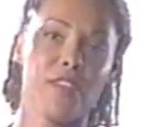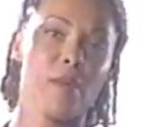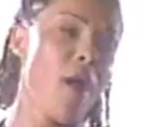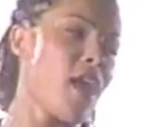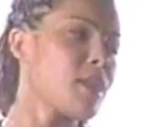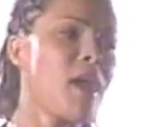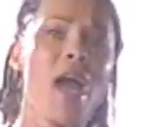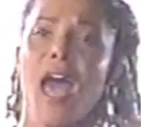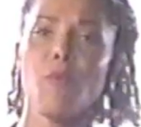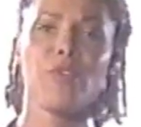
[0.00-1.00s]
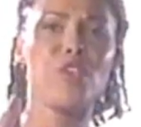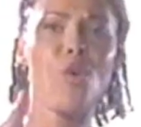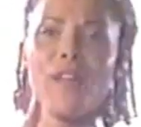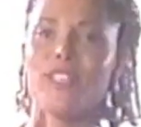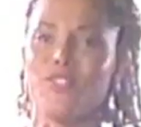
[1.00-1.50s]
leaving the party
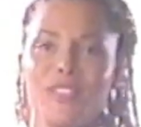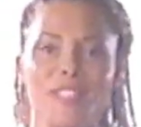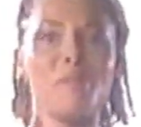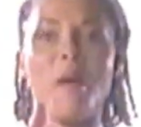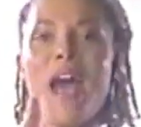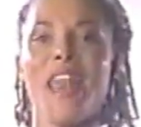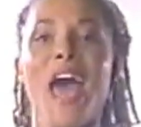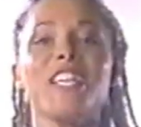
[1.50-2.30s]
behind with your interests in